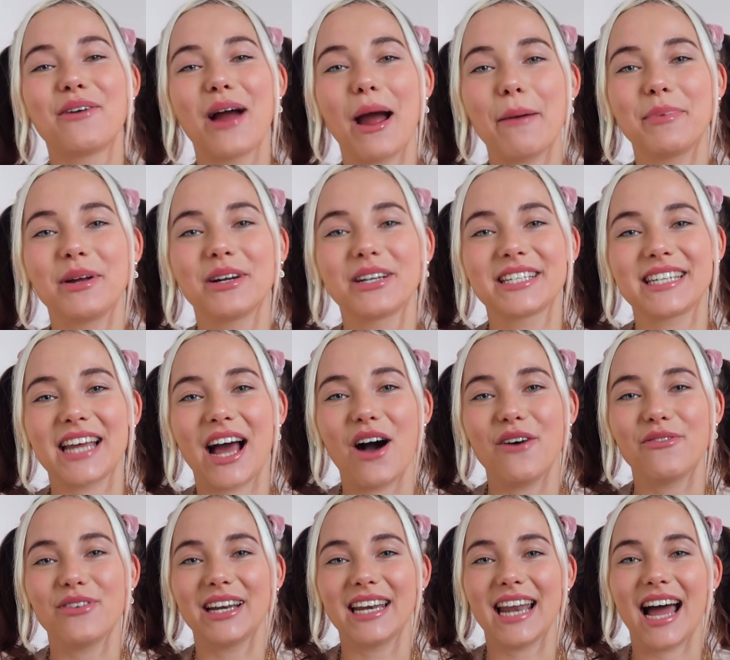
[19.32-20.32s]
grab
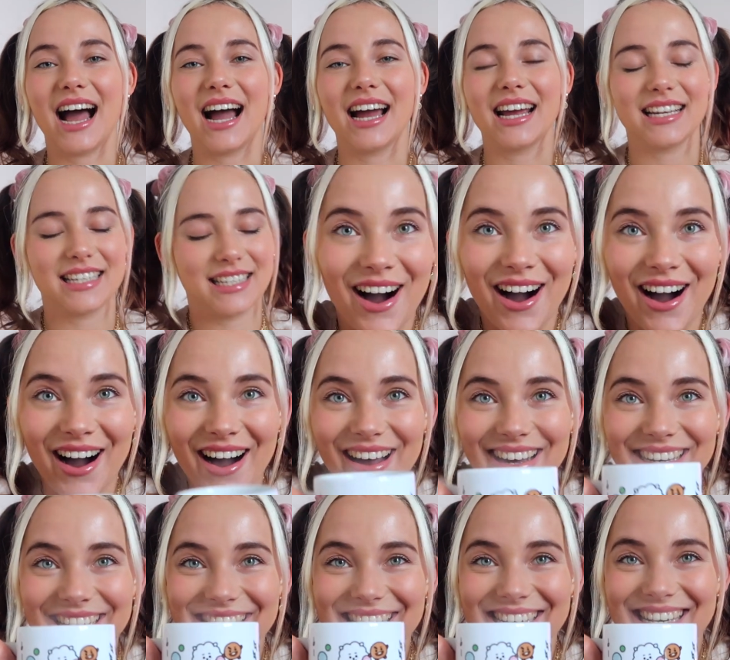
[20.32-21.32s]
yourself a nice
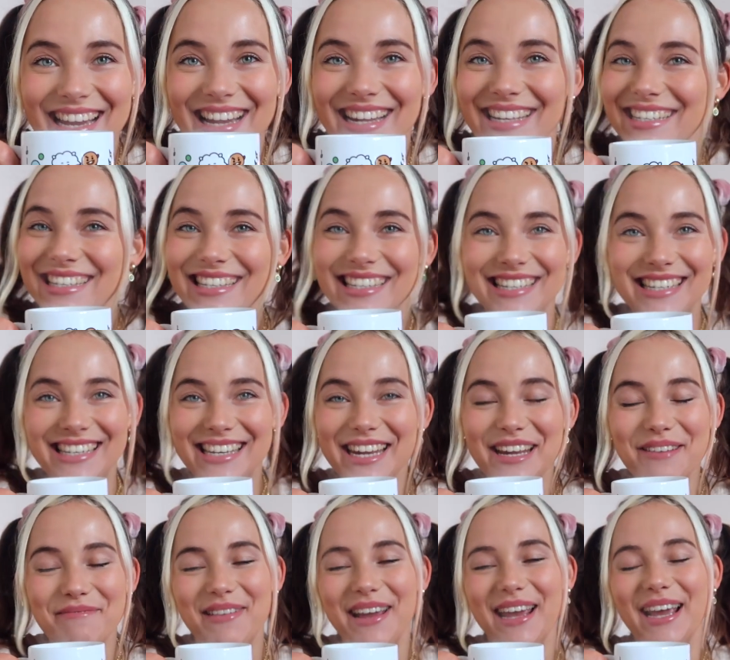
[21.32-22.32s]
hot
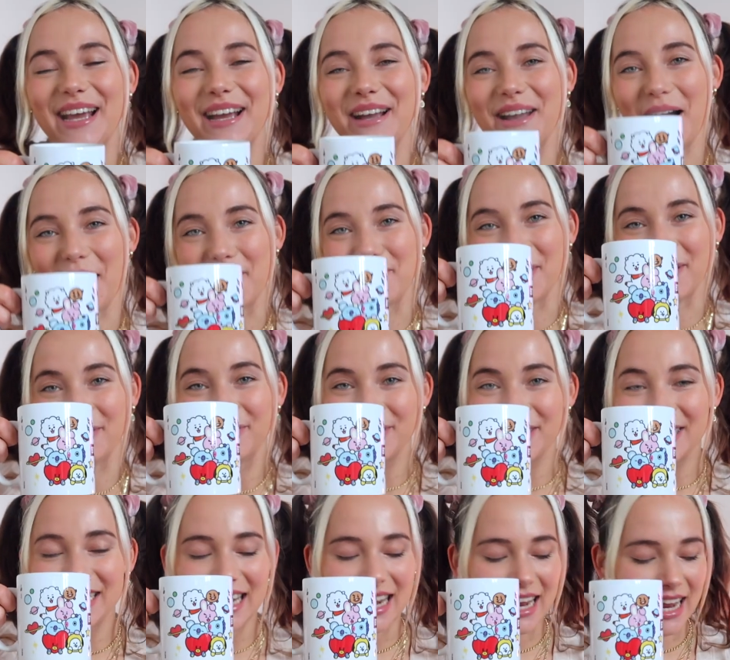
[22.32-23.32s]
steaming cup of
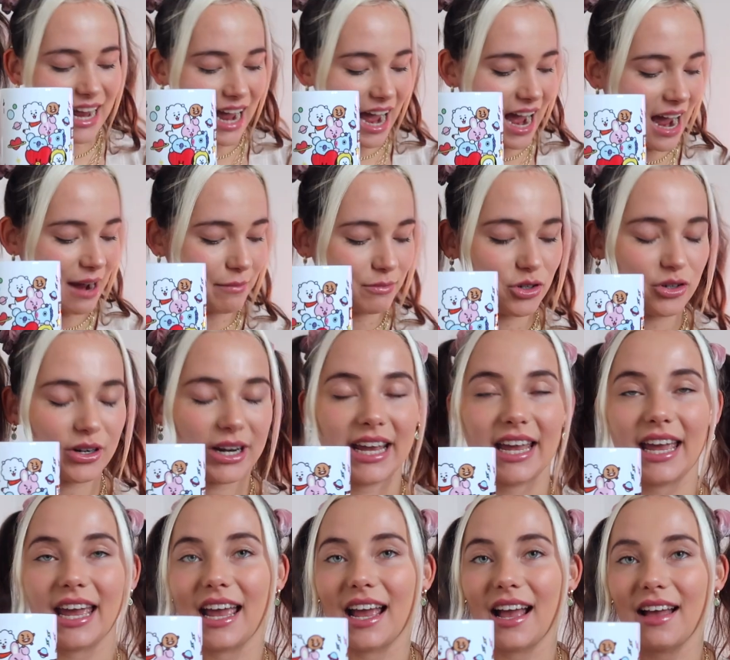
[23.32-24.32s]
tea. I'm
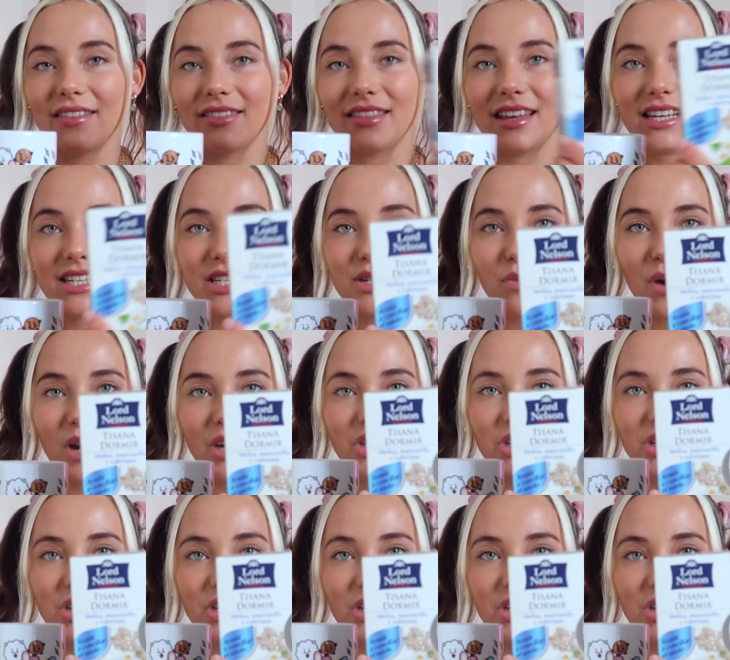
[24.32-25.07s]
drinking this one